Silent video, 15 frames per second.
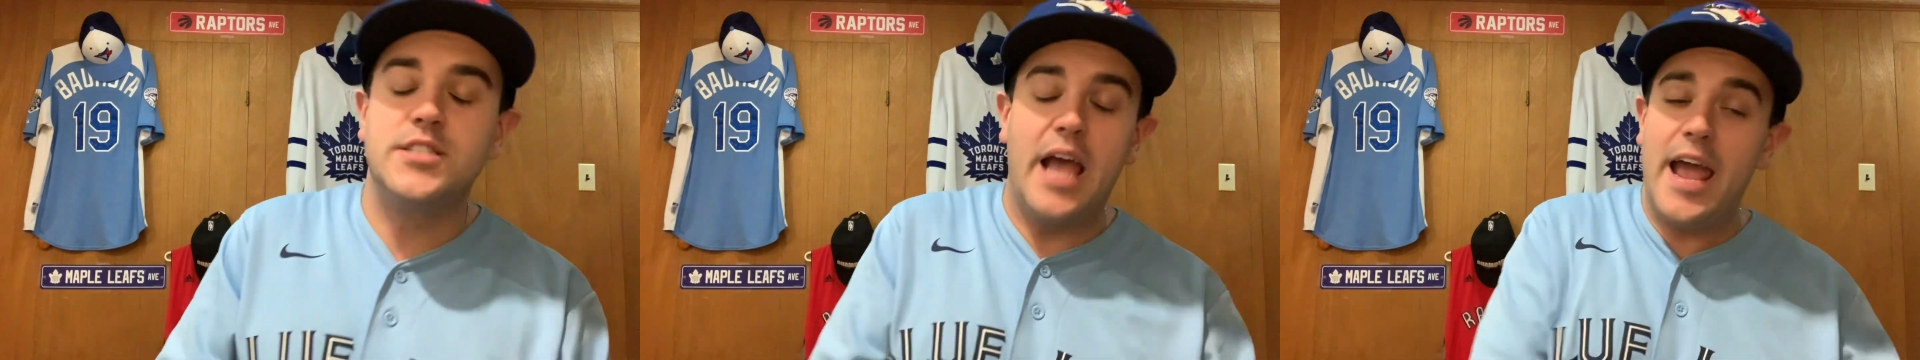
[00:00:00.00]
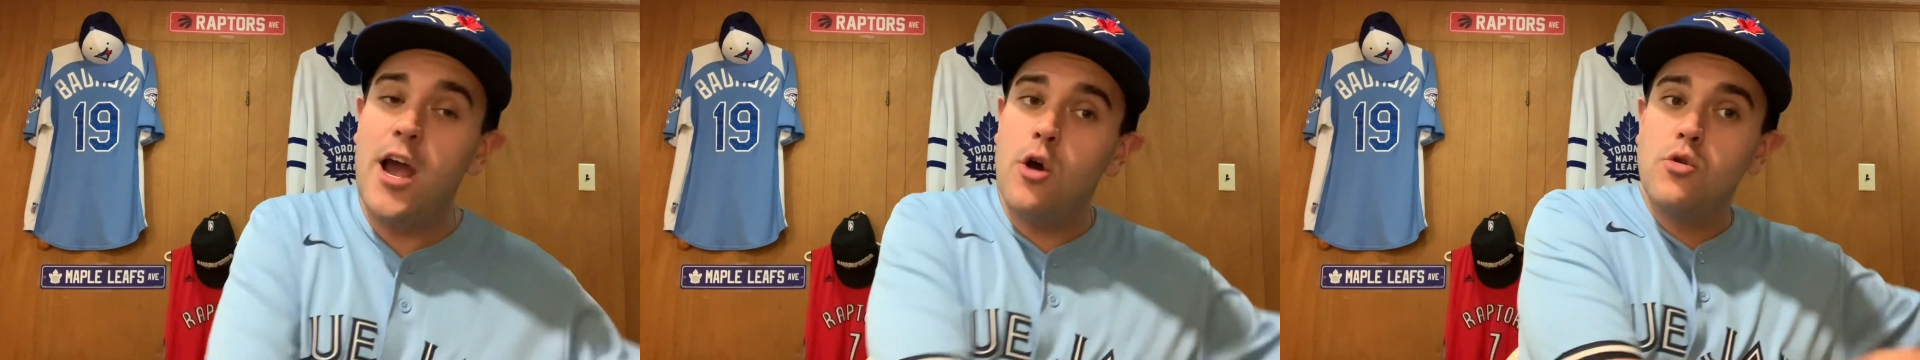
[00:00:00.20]

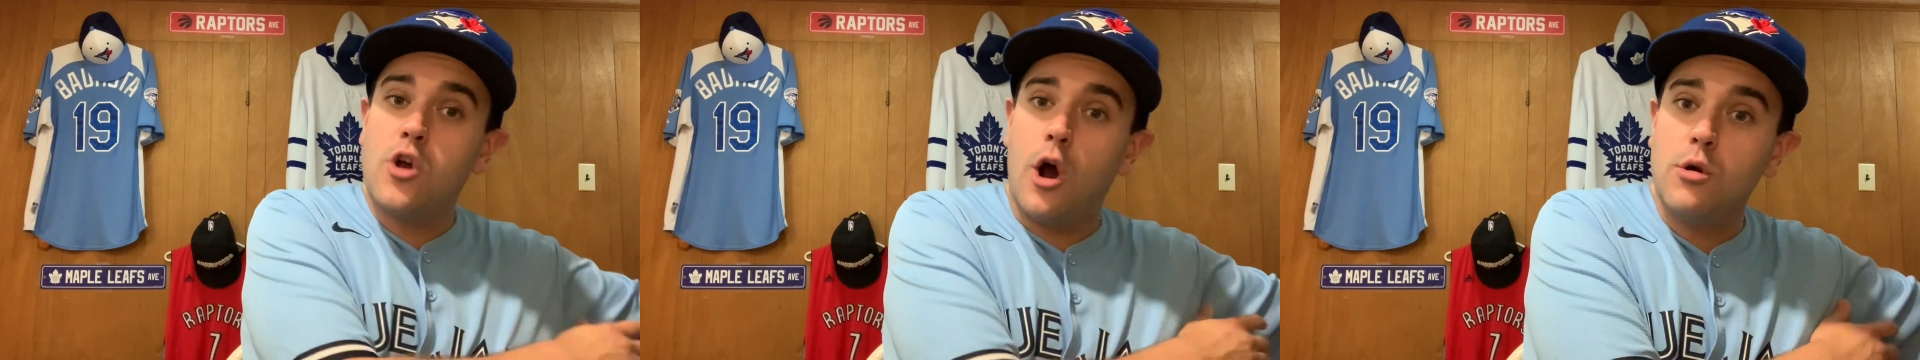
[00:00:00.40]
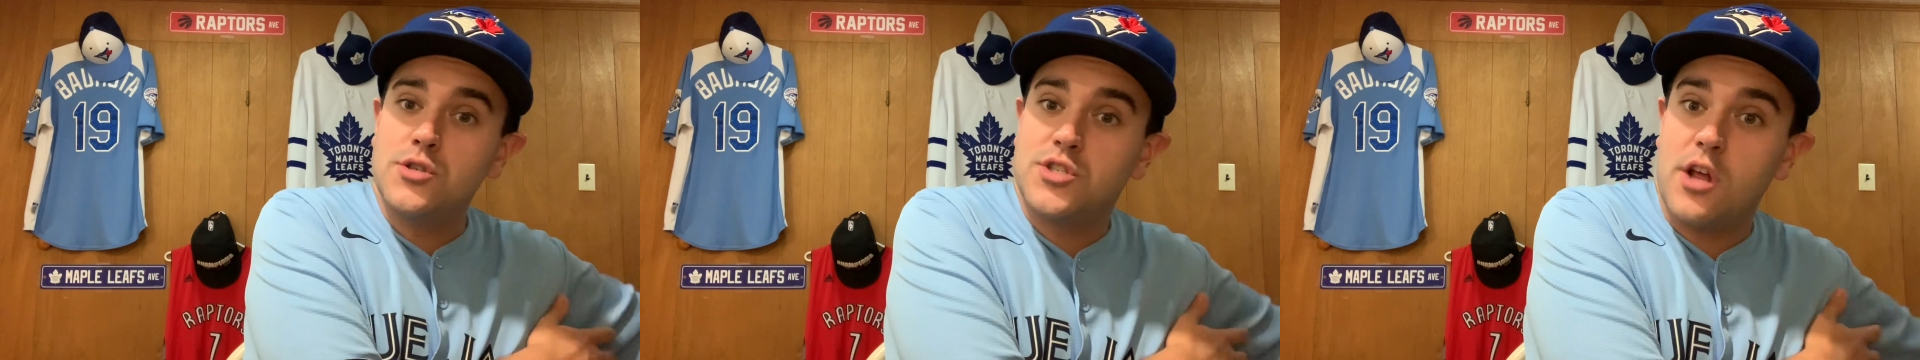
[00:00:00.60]
Teo
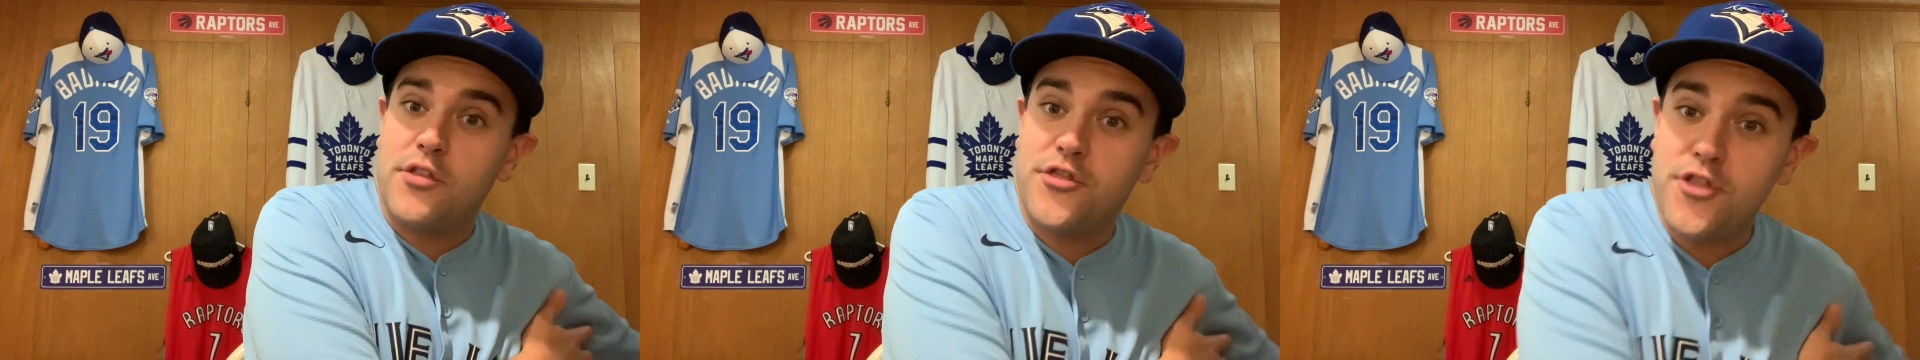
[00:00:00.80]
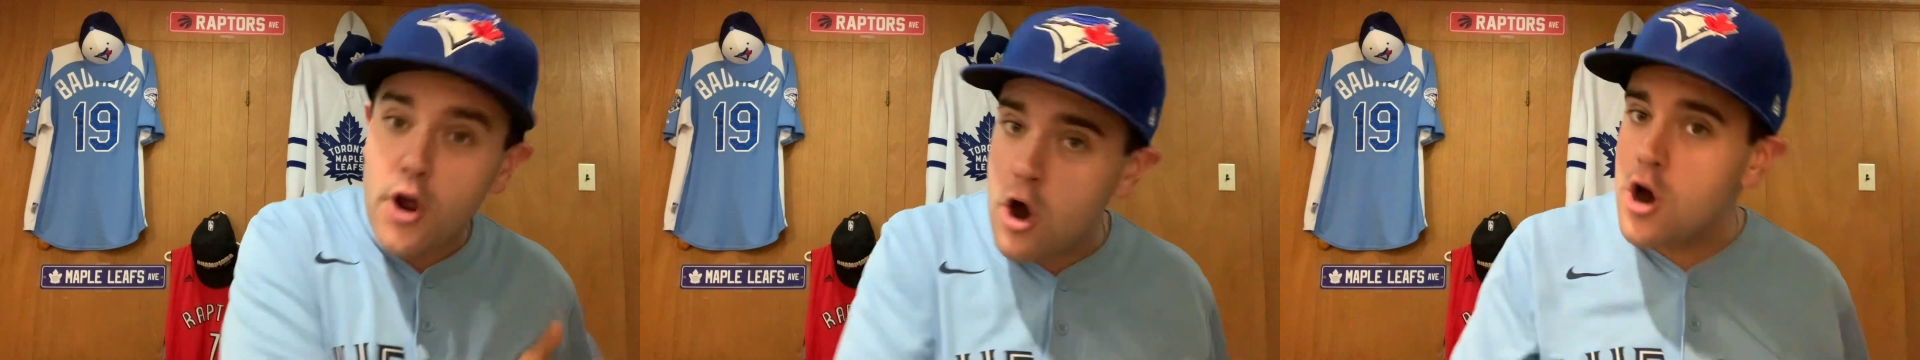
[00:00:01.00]
goes to
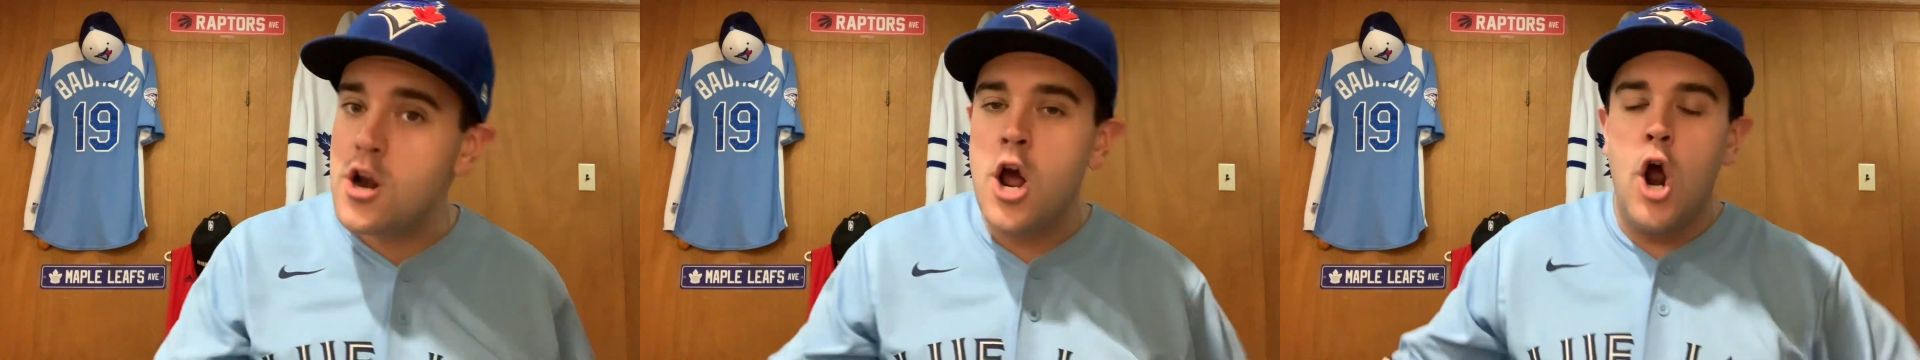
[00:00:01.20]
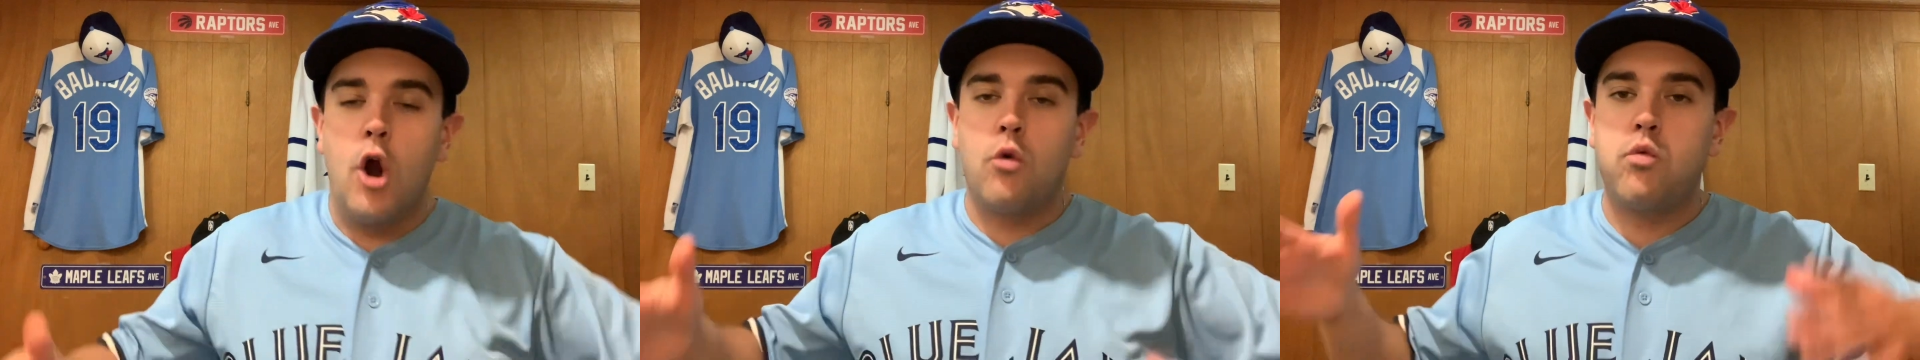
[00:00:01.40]
third.